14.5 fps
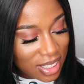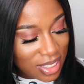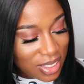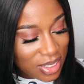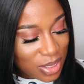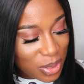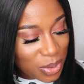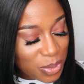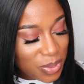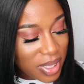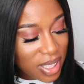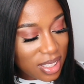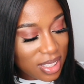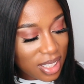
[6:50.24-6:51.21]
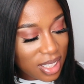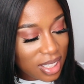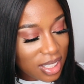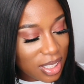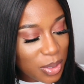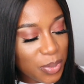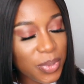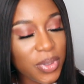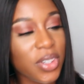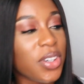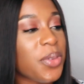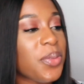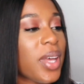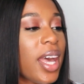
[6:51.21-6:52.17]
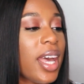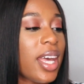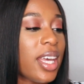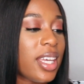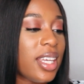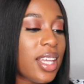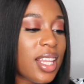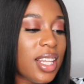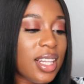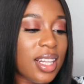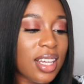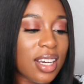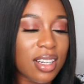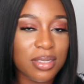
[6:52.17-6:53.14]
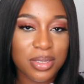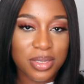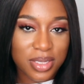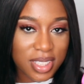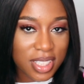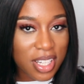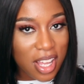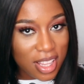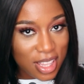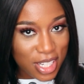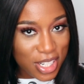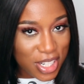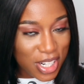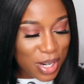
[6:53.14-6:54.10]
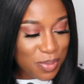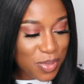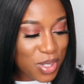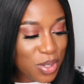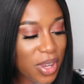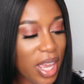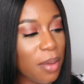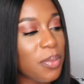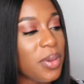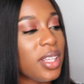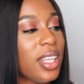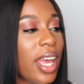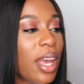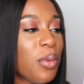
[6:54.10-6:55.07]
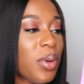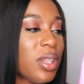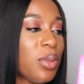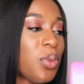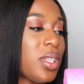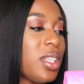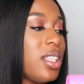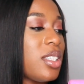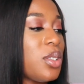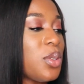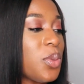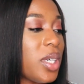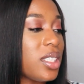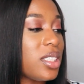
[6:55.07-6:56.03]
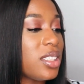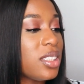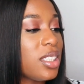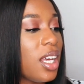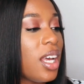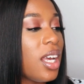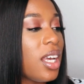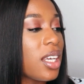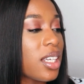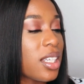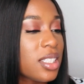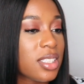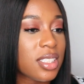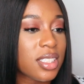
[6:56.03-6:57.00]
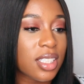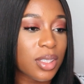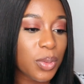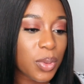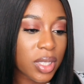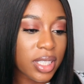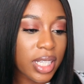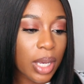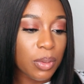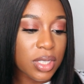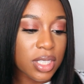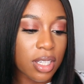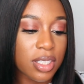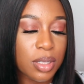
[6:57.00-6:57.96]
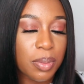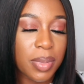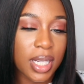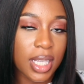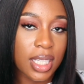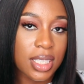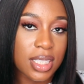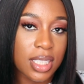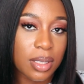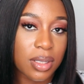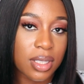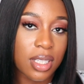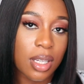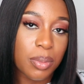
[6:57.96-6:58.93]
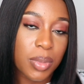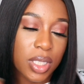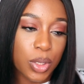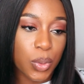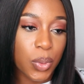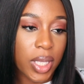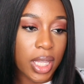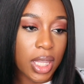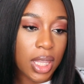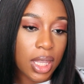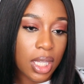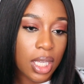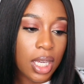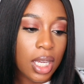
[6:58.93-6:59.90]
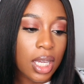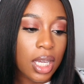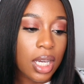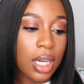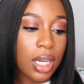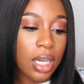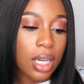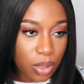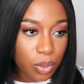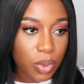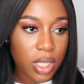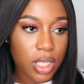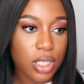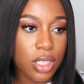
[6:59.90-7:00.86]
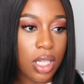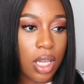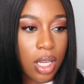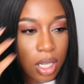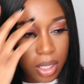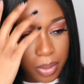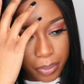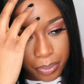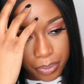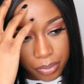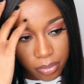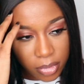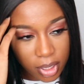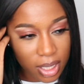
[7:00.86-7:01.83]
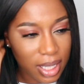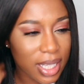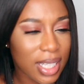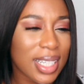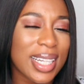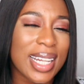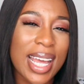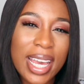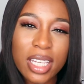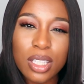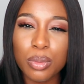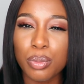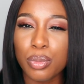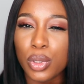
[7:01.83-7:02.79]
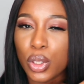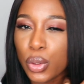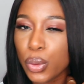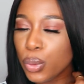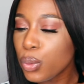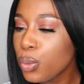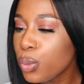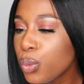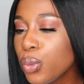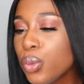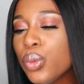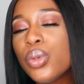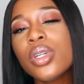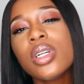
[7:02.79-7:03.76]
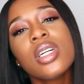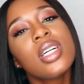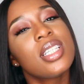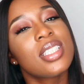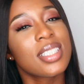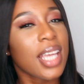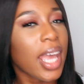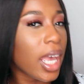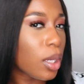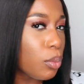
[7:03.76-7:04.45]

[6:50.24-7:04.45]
so amazing. But I love the color. I'm so happy that I went with this one, because the one I was contemplating between was like light blue, sky